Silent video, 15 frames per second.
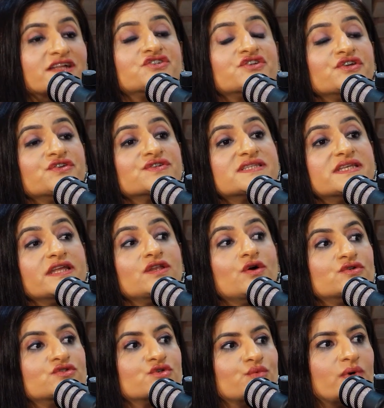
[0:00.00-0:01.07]
And do you say
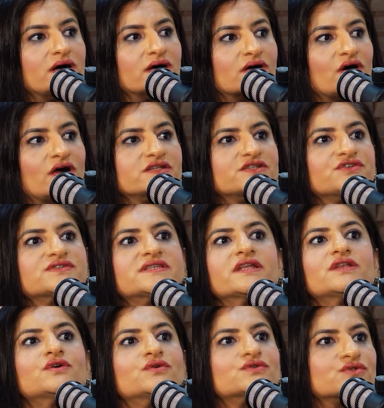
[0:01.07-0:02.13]
no to work or do you
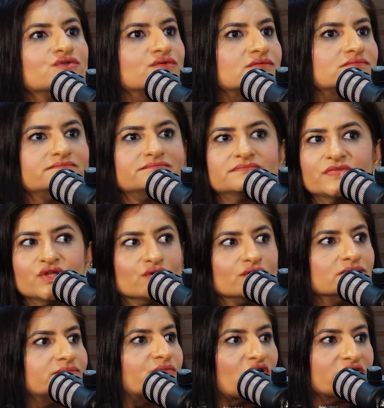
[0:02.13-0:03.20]
say no to,
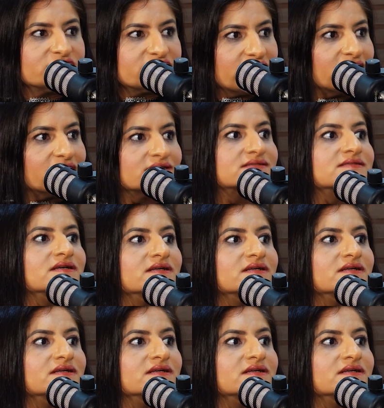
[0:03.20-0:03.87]
projects?